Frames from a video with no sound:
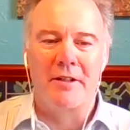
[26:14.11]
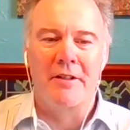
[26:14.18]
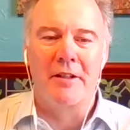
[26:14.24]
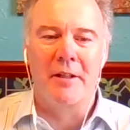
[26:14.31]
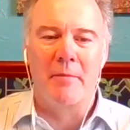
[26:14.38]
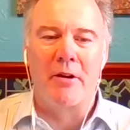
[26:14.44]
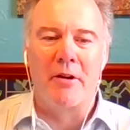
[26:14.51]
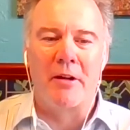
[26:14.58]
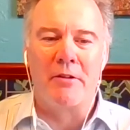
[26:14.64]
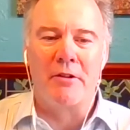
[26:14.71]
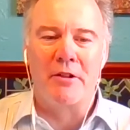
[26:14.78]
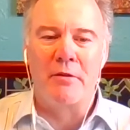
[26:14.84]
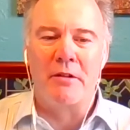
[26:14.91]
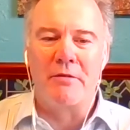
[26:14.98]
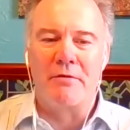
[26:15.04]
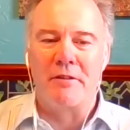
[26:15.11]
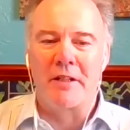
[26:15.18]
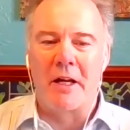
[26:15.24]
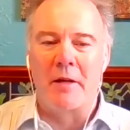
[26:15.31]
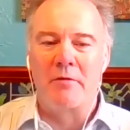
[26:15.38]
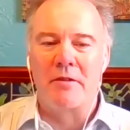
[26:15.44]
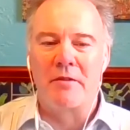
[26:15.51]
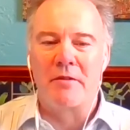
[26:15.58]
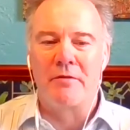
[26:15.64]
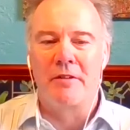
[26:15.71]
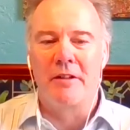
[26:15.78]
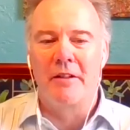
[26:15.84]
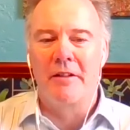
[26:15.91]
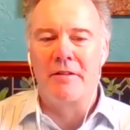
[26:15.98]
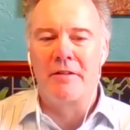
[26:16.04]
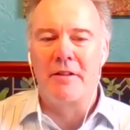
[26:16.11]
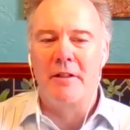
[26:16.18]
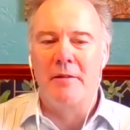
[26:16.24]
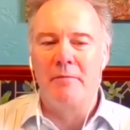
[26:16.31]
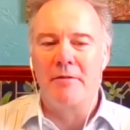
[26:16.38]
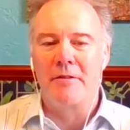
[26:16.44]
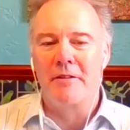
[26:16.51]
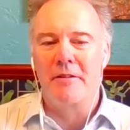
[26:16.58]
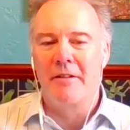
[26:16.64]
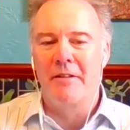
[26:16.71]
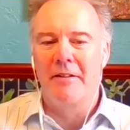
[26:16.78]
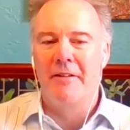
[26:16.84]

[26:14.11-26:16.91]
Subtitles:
didn't they, about how to do different types of seams?